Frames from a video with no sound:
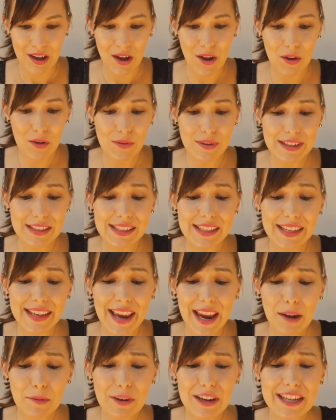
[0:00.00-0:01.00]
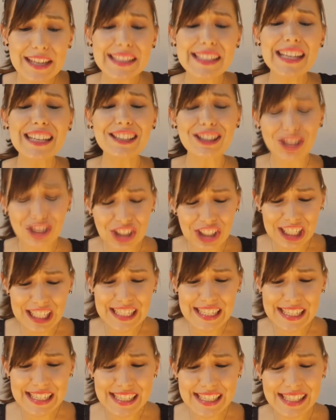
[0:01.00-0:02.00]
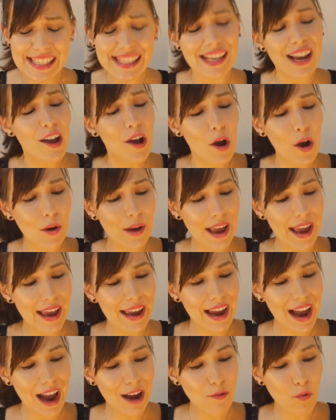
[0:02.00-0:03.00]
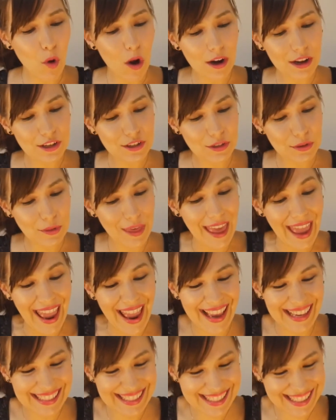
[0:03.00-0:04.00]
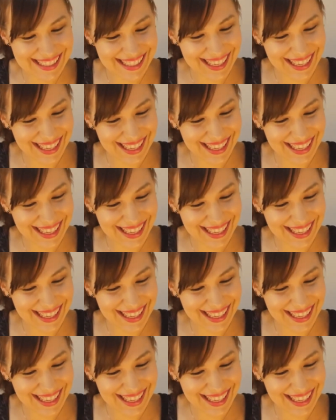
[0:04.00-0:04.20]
Oh, and it's a camera and it says cheese! Okay, I wanna do this.